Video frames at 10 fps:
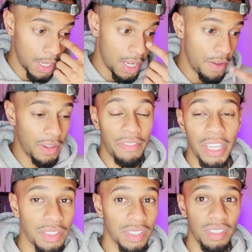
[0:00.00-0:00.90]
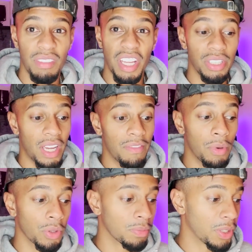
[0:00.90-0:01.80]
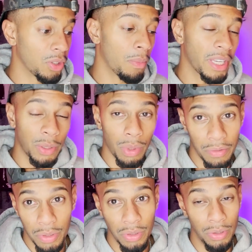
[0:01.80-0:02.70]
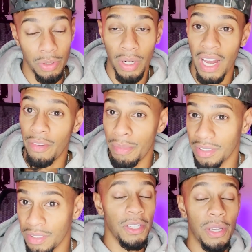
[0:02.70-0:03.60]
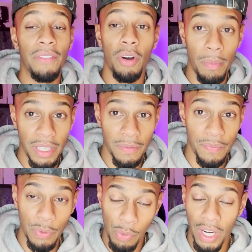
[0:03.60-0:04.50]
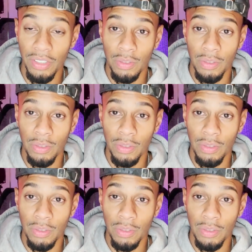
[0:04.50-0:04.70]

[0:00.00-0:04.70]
have an agency and you have models, but you're not making revenue, you do not have a business, you have a hobby, right?